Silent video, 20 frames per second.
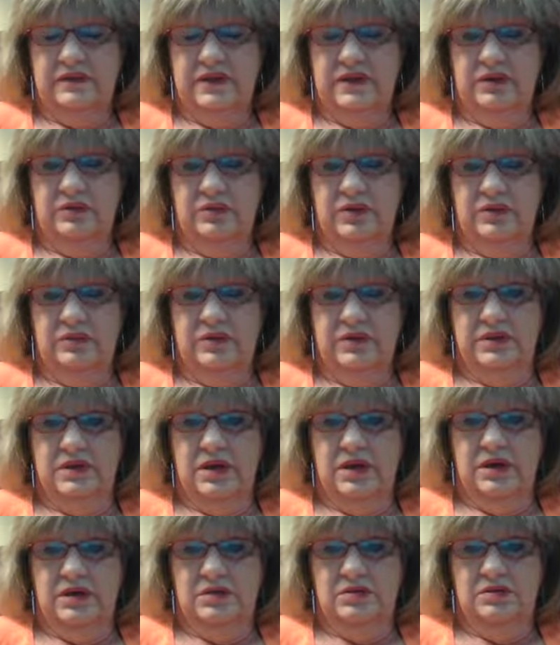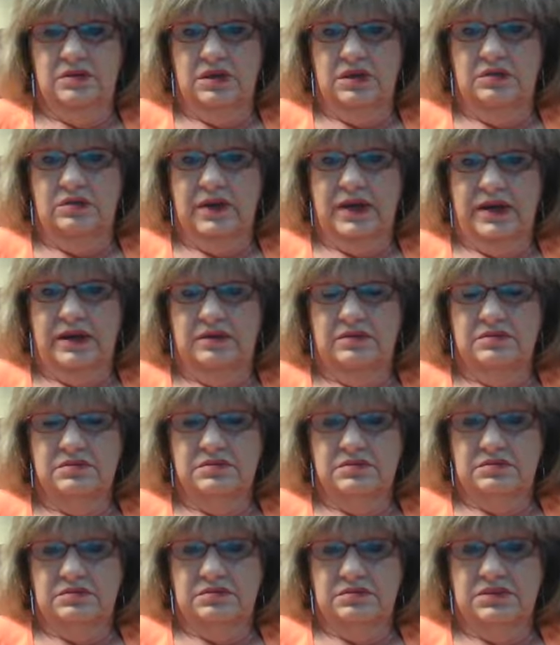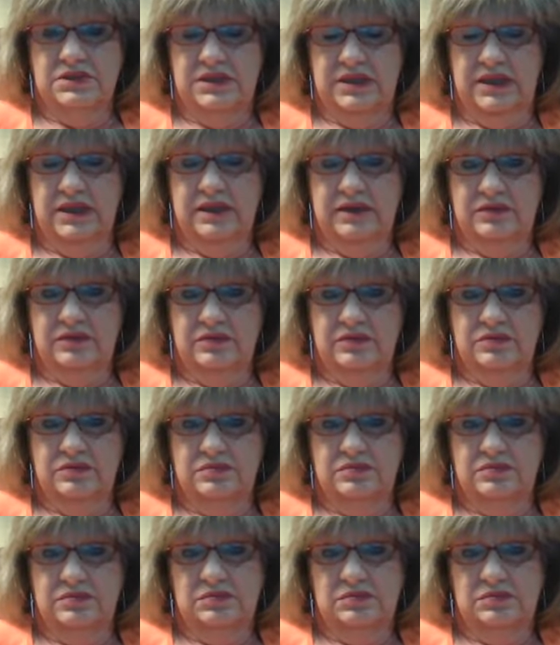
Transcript: and we would all go out together,